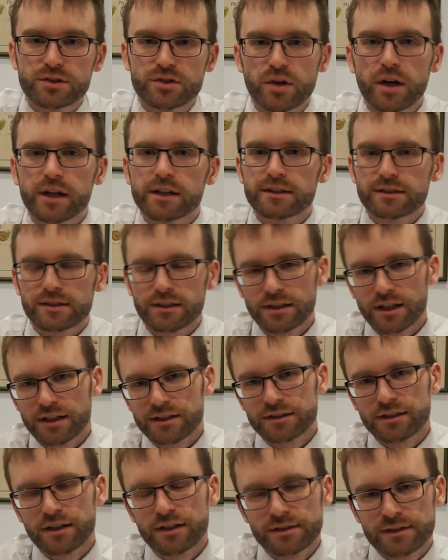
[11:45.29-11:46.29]
Try this little
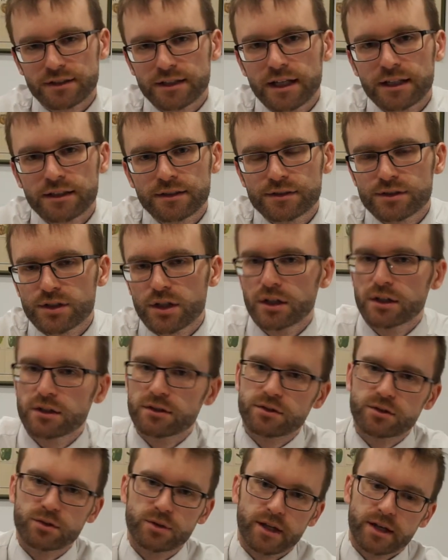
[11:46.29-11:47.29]
exercise at the end,
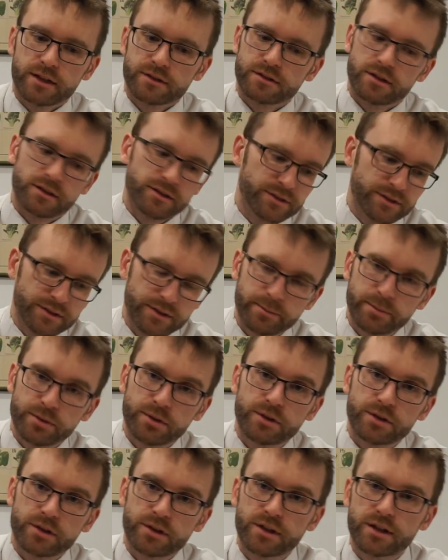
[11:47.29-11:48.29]
do the exercises in the
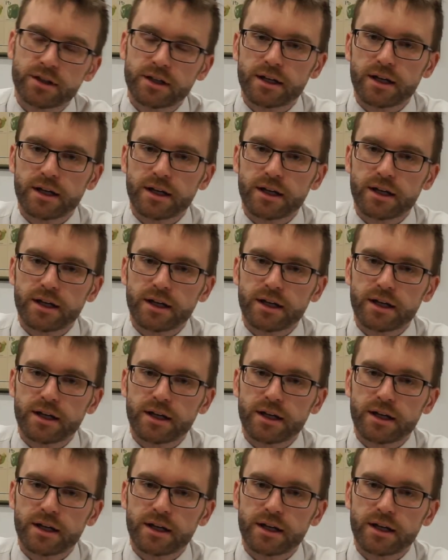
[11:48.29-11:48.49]
book,